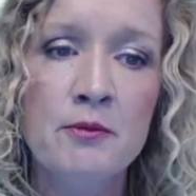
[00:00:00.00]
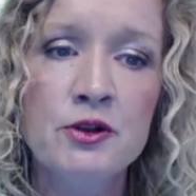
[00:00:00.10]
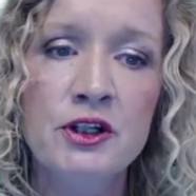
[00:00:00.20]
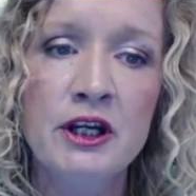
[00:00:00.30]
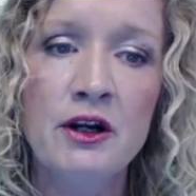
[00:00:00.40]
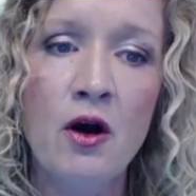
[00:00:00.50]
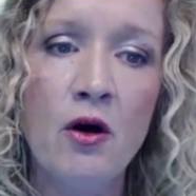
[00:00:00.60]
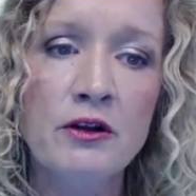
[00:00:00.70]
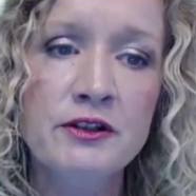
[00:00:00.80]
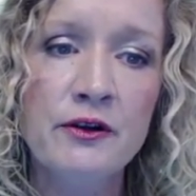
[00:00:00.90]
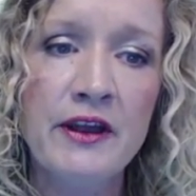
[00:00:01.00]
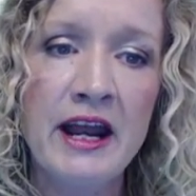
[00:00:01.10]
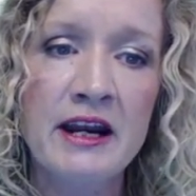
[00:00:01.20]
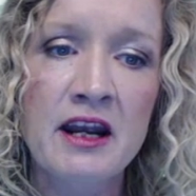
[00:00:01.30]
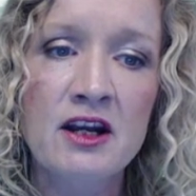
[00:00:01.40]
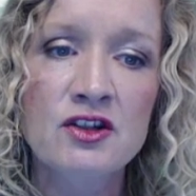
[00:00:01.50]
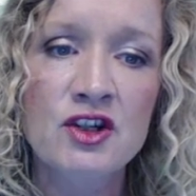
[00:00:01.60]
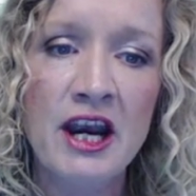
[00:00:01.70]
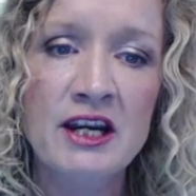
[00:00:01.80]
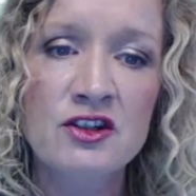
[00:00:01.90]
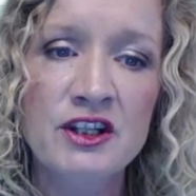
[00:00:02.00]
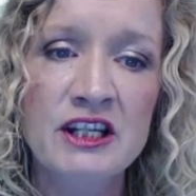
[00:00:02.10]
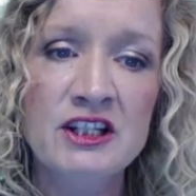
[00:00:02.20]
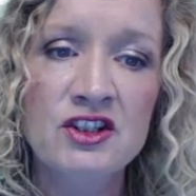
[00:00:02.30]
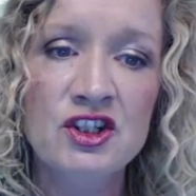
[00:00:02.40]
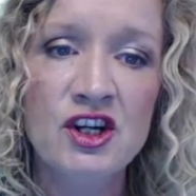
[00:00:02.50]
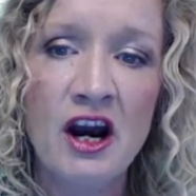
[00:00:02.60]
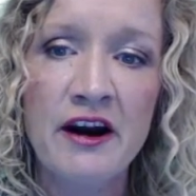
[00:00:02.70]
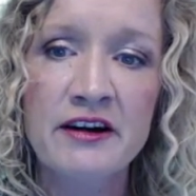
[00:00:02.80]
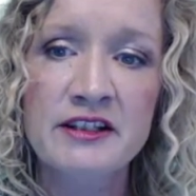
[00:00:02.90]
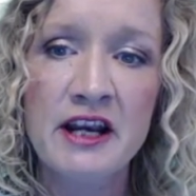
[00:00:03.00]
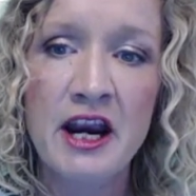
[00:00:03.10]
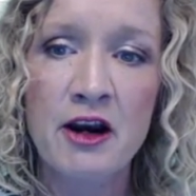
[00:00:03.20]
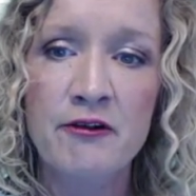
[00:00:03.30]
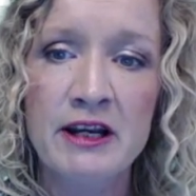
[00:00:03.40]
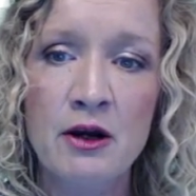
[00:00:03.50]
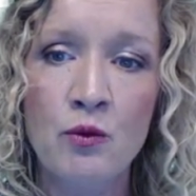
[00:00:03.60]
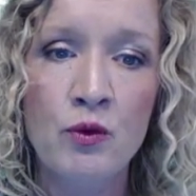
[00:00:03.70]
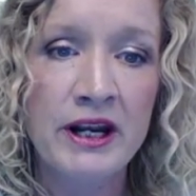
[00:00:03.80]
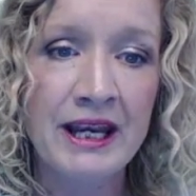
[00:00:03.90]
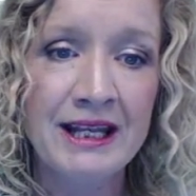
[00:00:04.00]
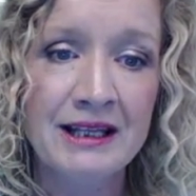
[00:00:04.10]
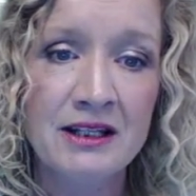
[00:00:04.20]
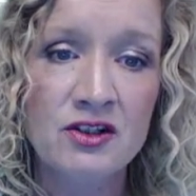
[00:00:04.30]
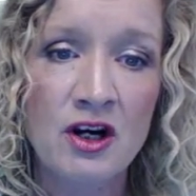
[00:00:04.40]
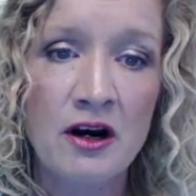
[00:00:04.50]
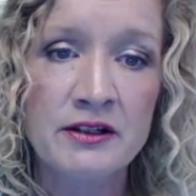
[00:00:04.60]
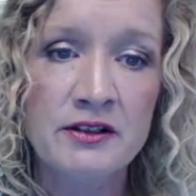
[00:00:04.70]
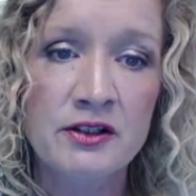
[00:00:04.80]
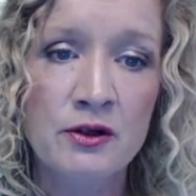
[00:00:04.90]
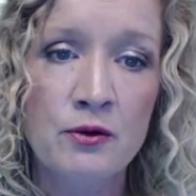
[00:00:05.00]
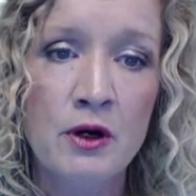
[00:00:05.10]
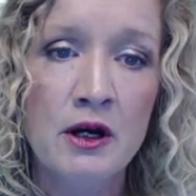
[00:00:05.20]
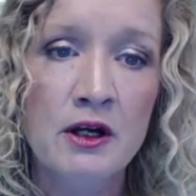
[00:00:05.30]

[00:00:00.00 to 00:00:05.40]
but you can also then change the chart area within the chart too.